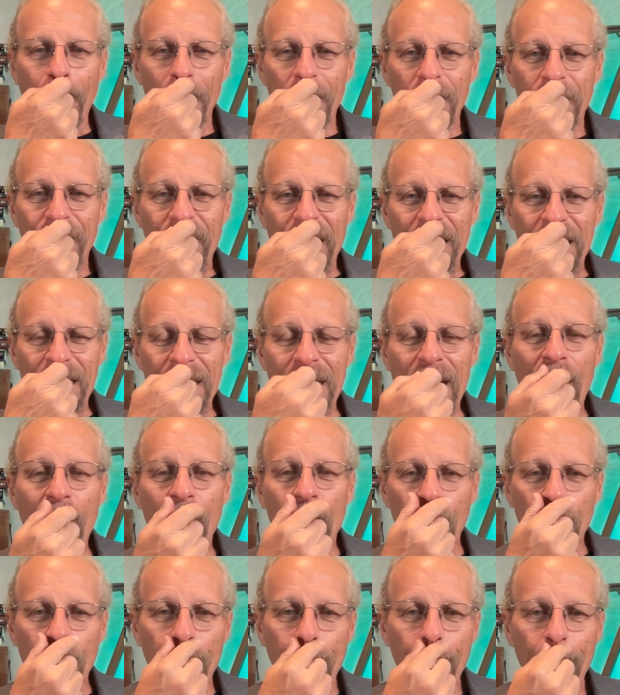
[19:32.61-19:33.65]
Spend an
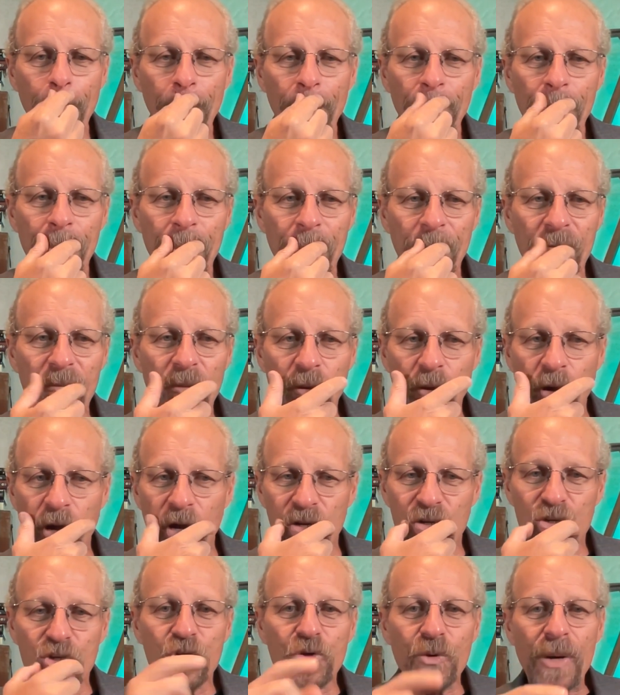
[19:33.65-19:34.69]
hour
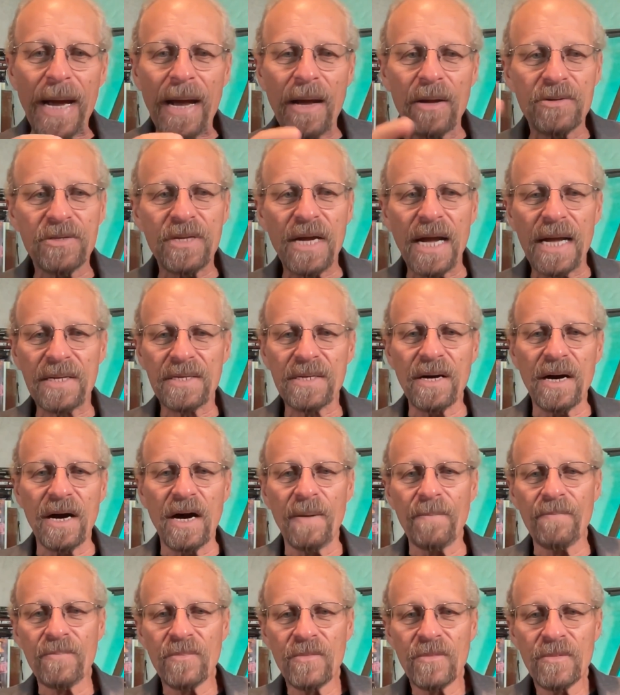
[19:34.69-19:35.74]
on
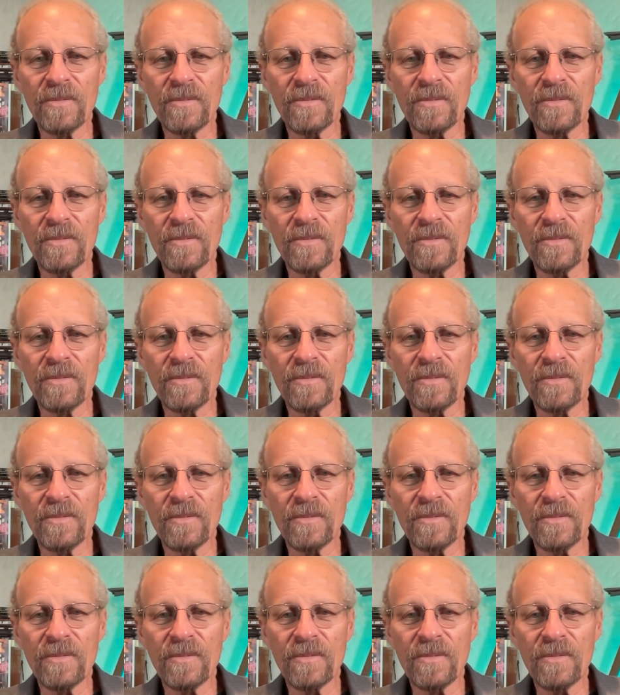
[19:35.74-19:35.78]
shroud.com.